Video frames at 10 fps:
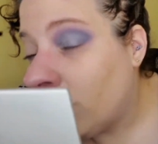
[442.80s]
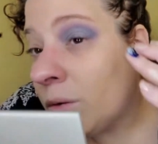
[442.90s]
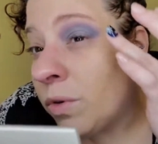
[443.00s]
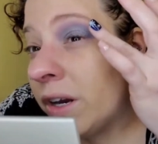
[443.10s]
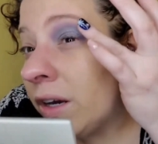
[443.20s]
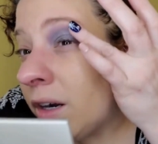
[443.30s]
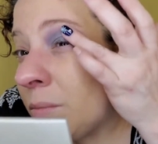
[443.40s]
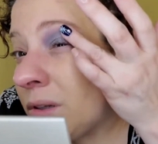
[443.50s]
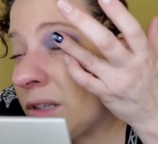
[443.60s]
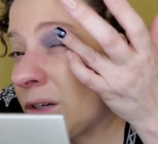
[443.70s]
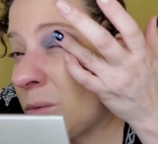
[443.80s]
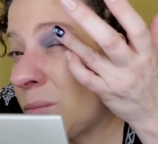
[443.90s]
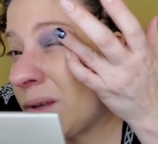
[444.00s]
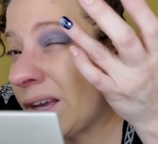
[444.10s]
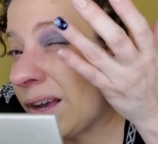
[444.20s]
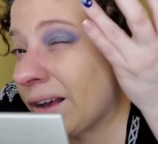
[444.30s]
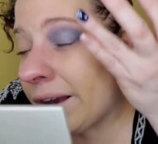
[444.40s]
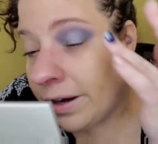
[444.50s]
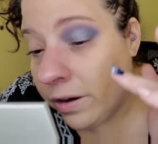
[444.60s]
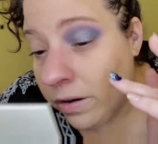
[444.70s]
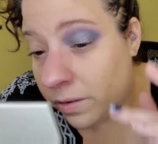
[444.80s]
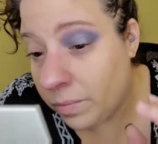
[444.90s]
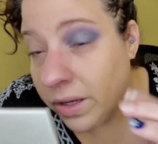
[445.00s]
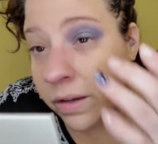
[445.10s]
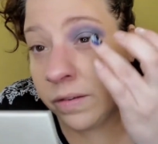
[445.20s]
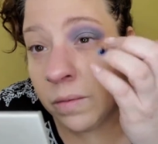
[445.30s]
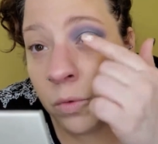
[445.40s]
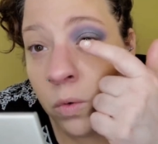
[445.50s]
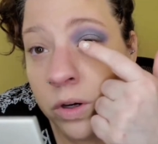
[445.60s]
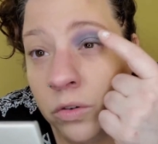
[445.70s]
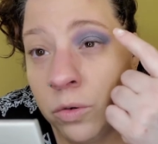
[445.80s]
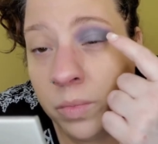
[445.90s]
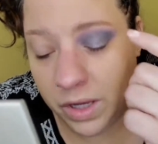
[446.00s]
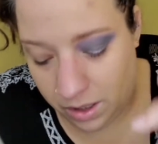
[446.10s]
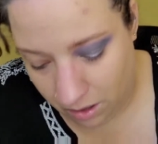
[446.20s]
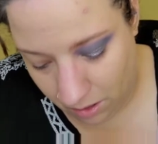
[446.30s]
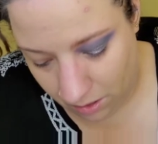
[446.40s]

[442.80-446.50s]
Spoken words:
sure I bring it up a little bit higher because I'm going to be